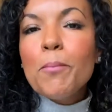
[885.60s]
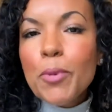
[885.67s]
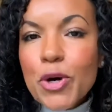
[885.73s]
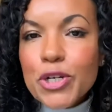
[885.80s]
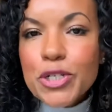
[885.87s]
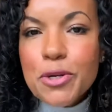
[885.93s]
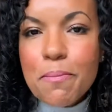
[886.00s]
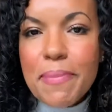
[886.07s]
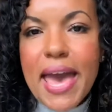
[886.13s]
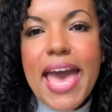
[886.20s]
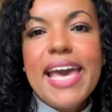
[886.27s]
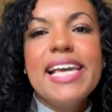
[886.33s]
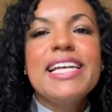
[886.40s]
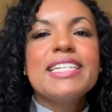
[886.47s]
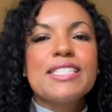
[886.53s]
Book number
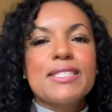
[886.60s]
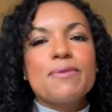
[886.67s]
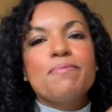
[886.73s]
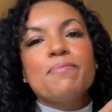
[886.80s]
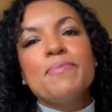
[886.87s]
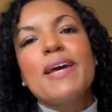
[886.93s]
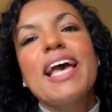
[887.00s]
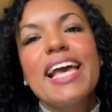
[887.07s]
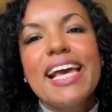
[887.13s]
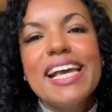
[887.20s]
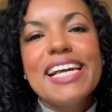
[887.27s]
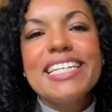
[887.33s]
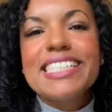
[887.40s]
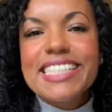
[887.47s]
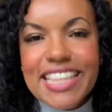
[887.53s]
8
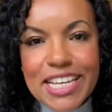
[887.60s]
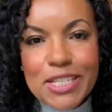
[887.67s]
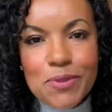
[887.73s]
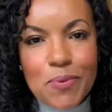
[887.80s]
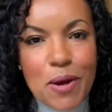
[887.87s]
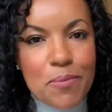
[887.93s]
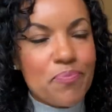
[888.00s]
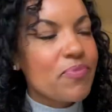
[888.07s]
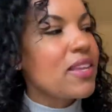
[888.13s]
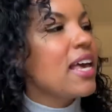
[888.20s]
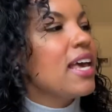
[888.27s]
is this one.